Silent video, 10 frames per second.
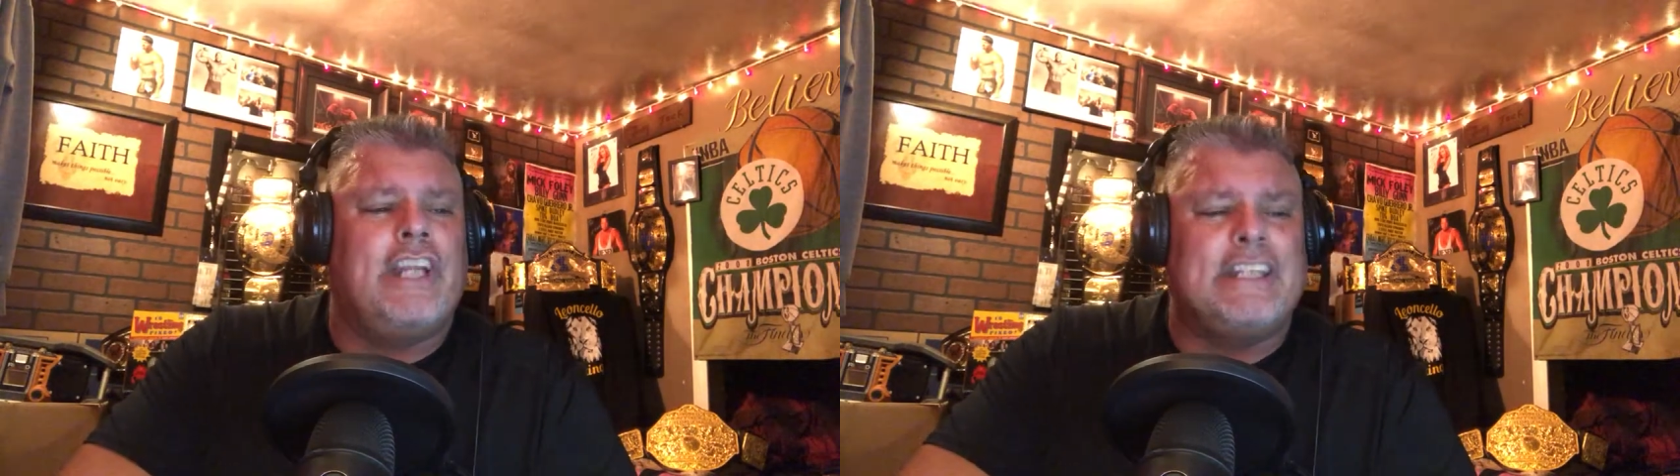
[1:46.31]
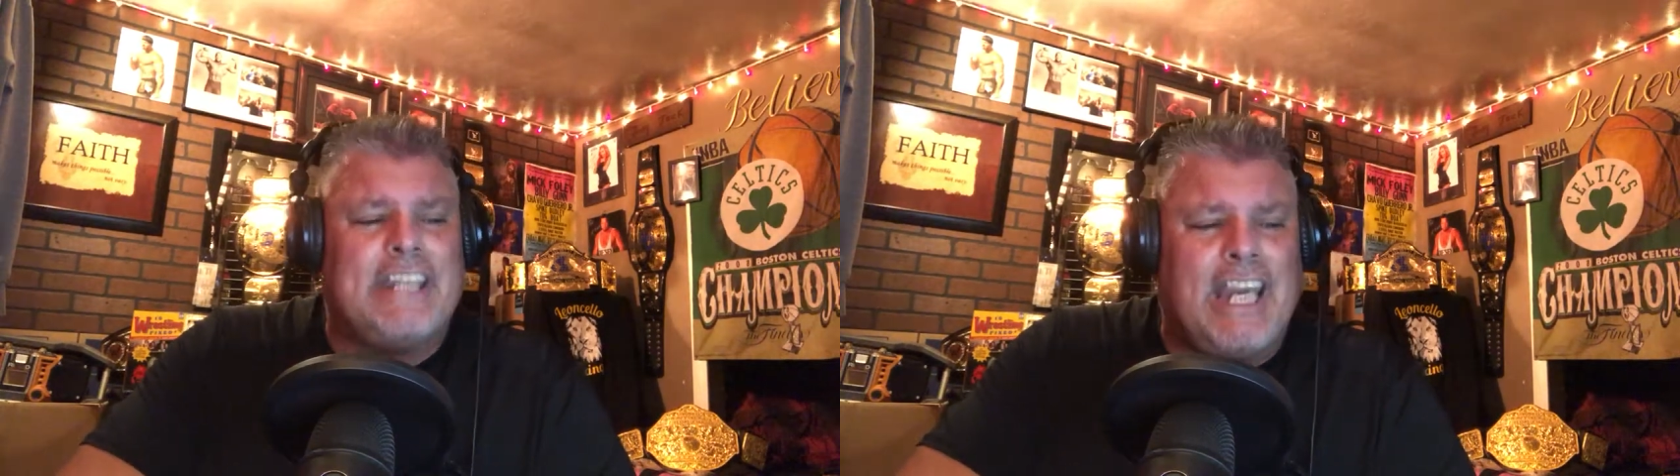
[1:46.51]

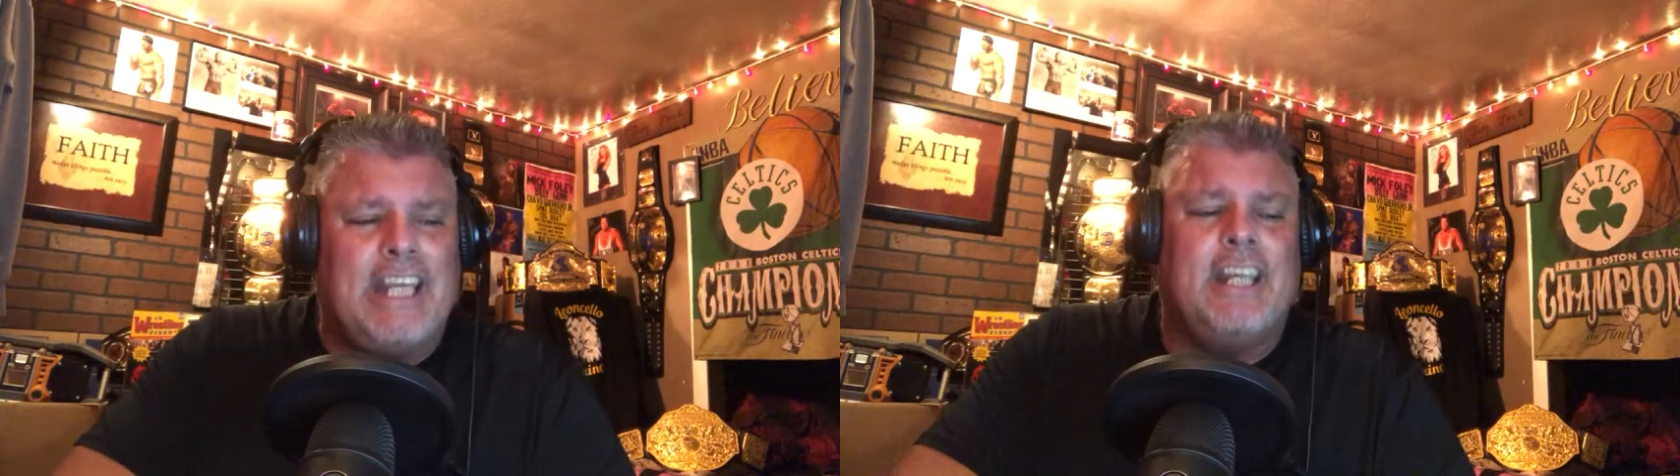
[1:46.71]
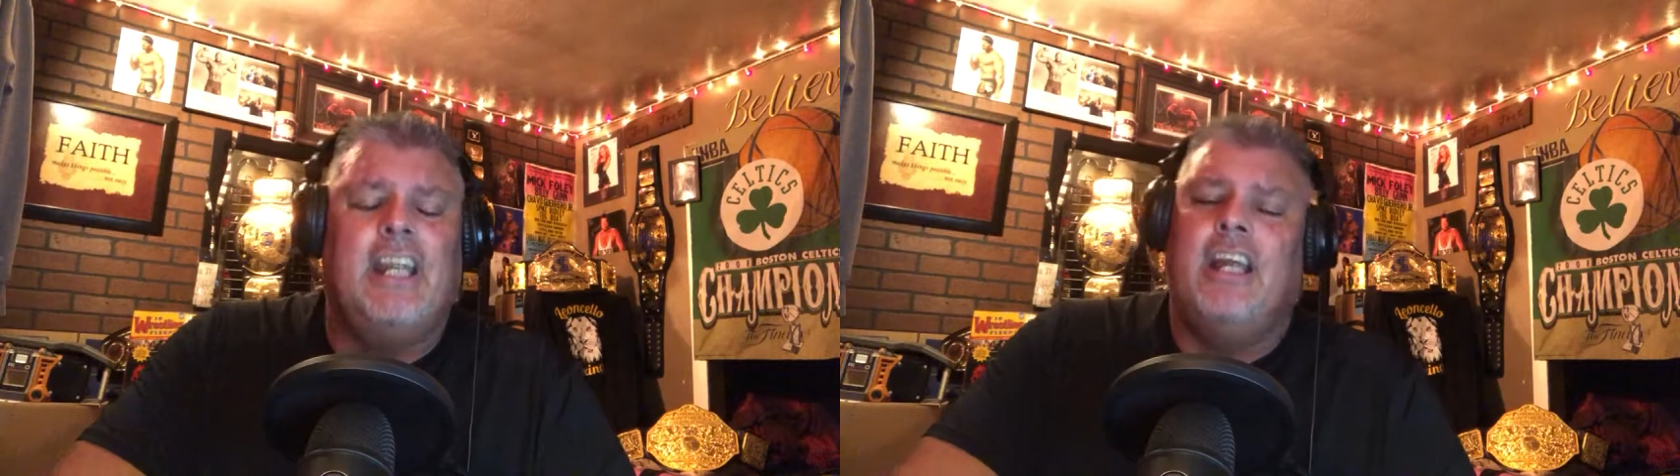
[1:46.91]

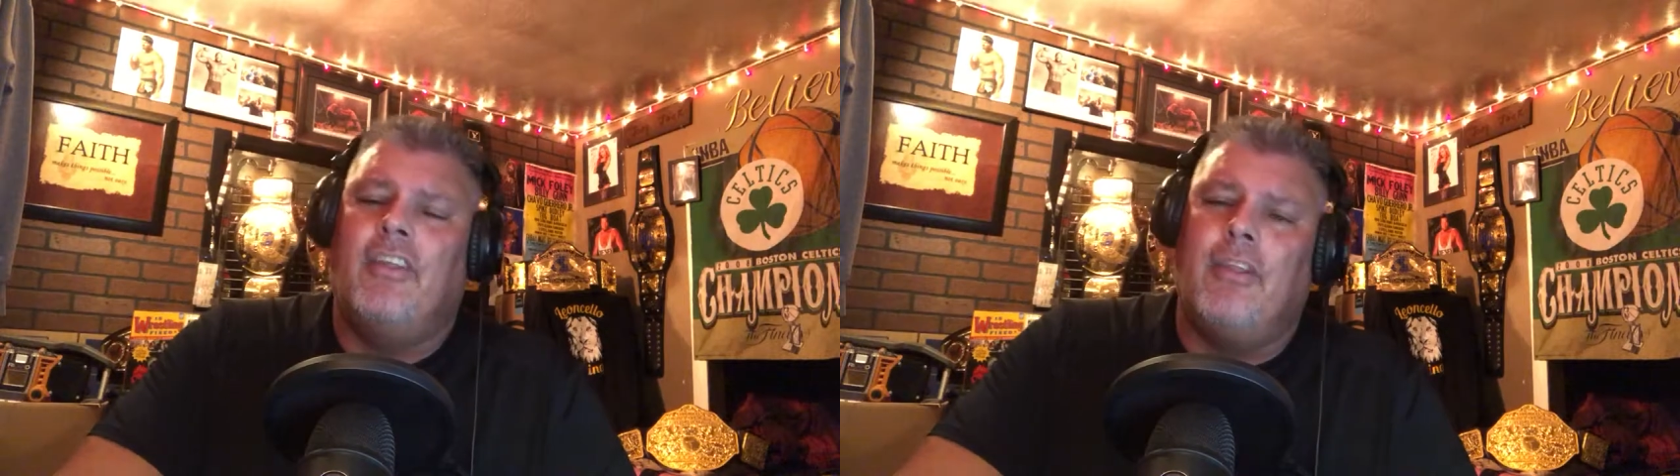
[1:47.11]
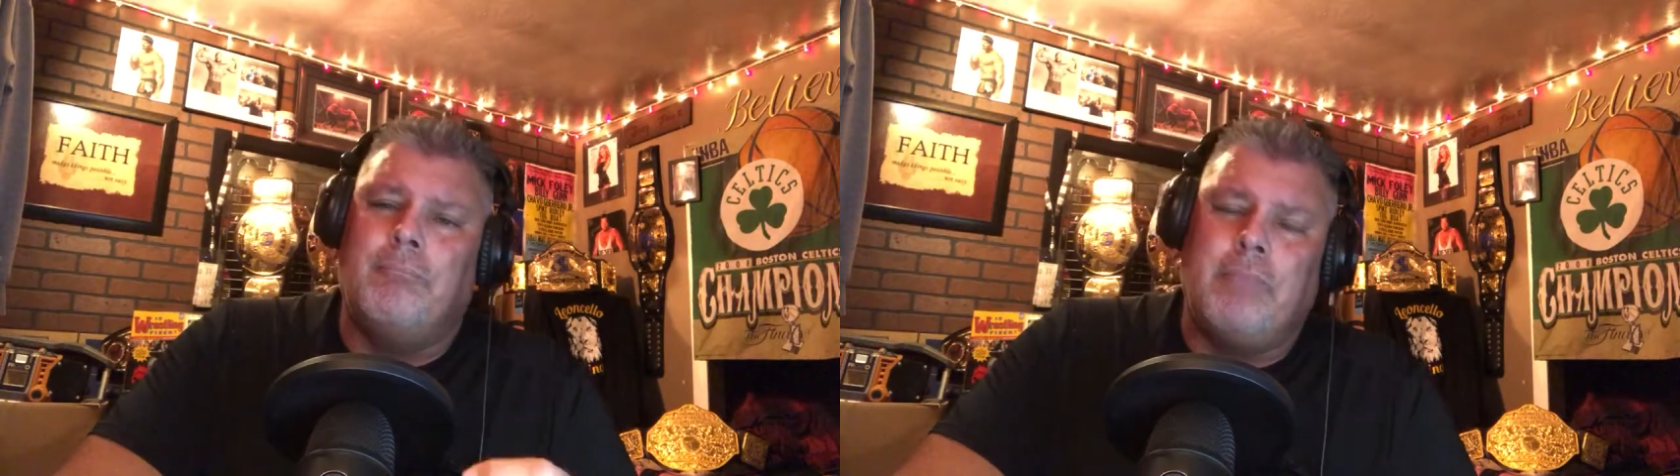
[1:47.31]
Again,
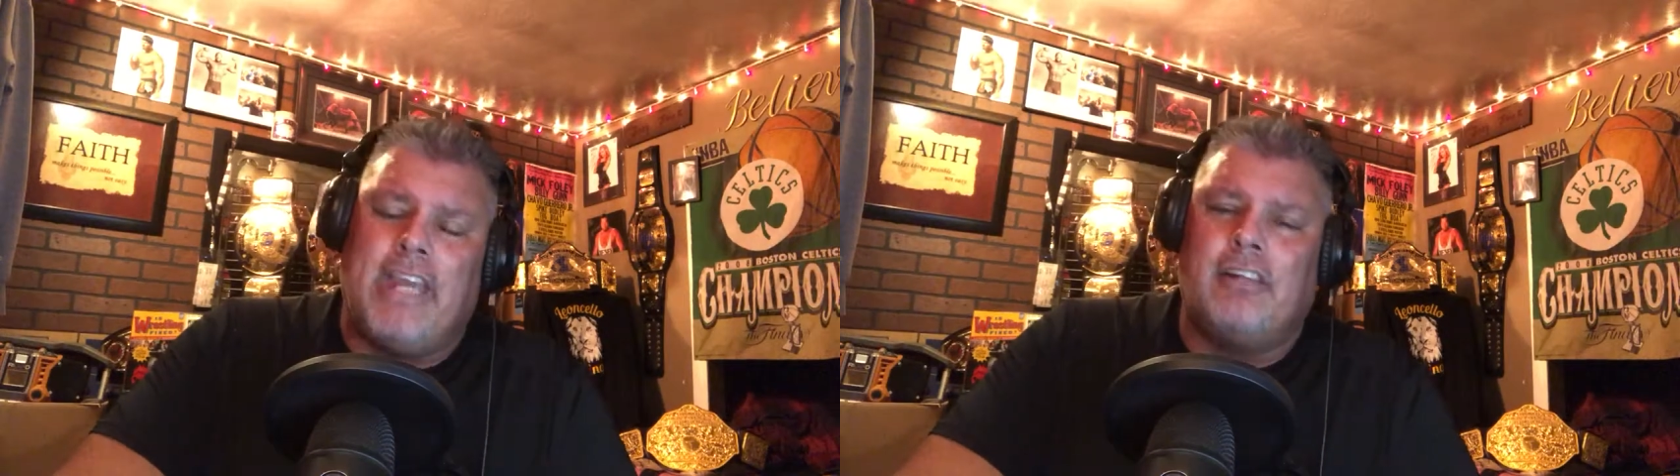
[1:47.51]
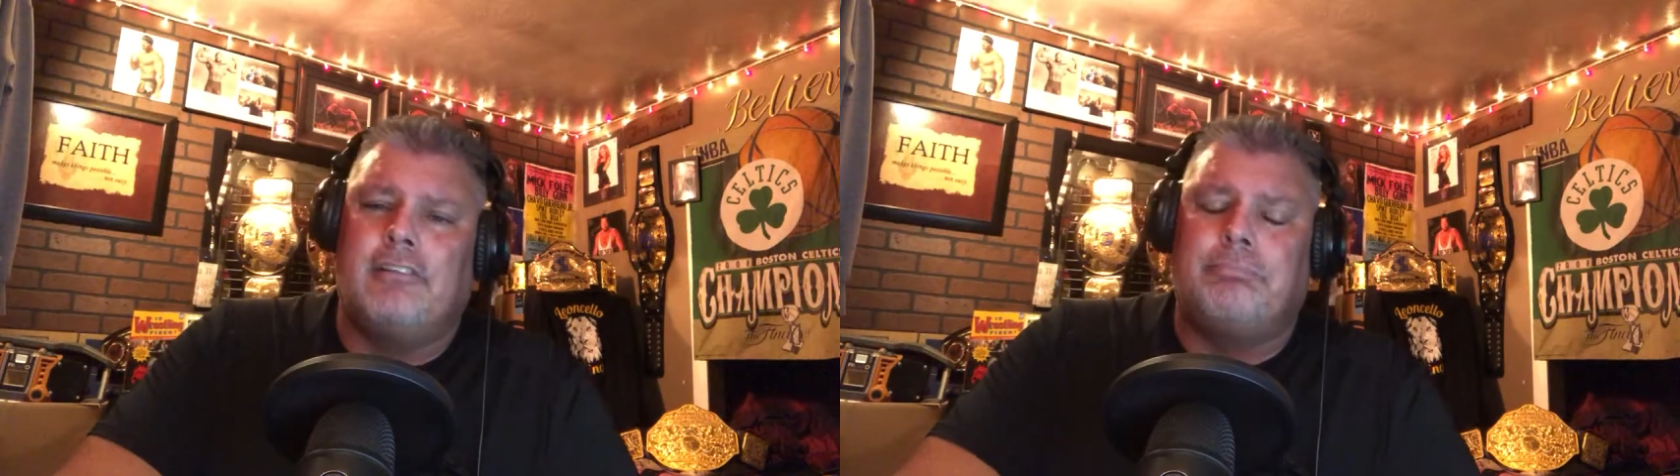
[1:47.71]
the mayor